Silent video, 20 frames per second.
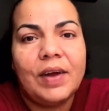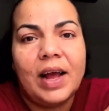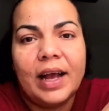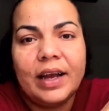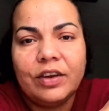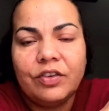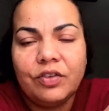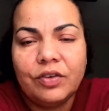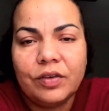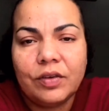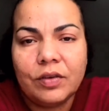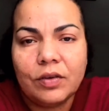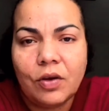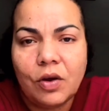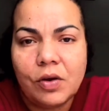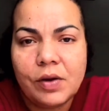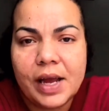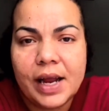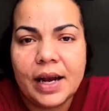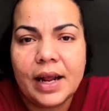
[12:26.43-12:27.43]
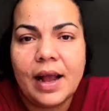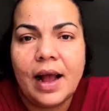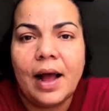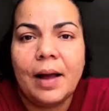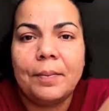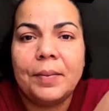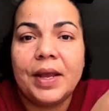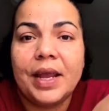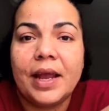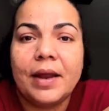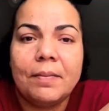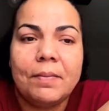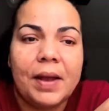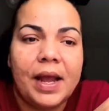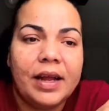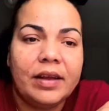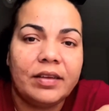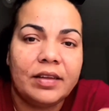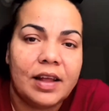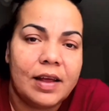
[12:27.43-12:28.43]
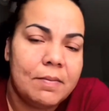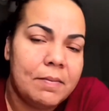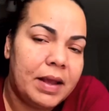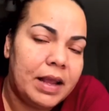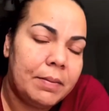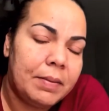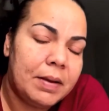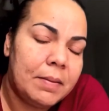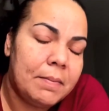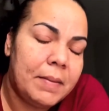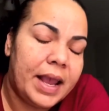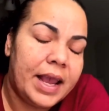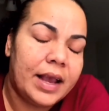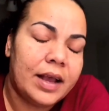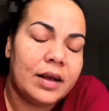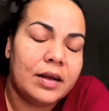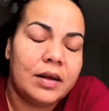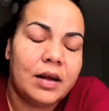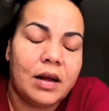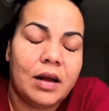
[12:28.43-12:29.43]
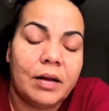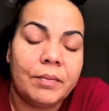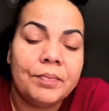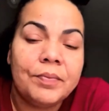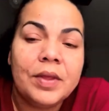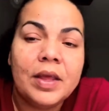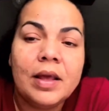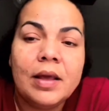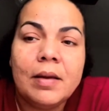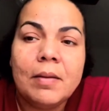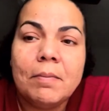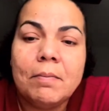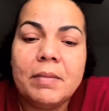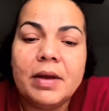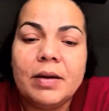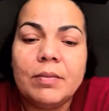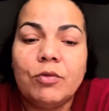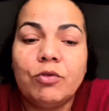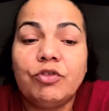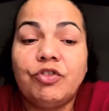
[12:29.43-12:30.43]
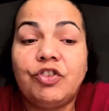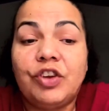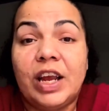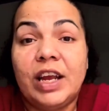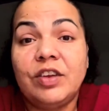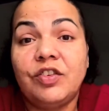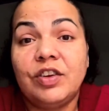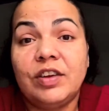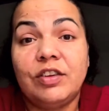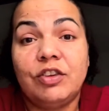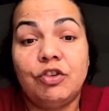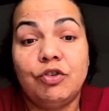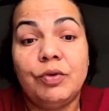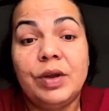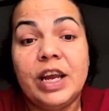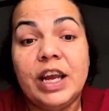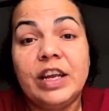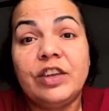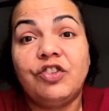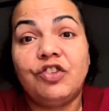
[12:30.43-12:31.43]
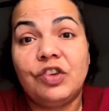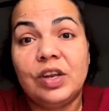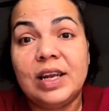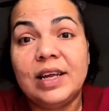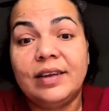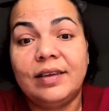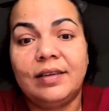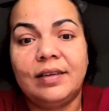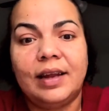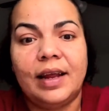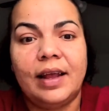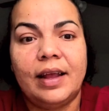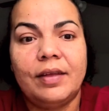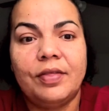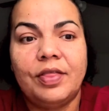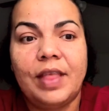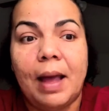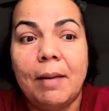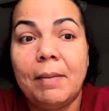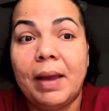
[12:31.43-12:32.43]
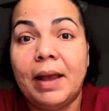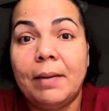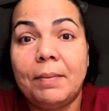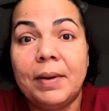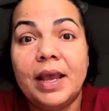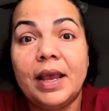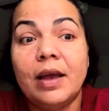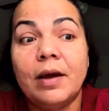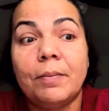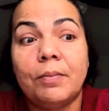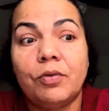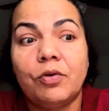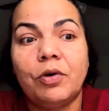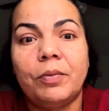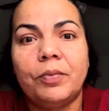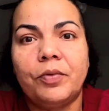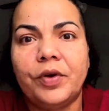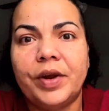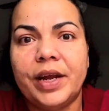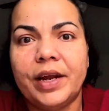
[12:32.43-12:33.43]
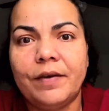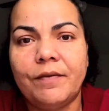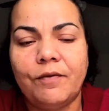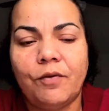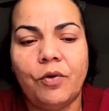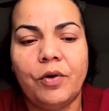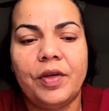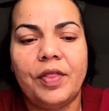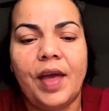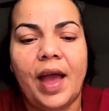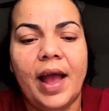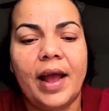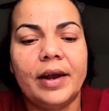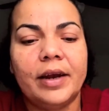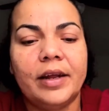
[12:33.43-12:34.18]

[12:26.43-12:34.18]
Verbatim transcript: I can just go ahead, copy and paste and maybe make um, minimal changes to each listing that may be appropriate for that.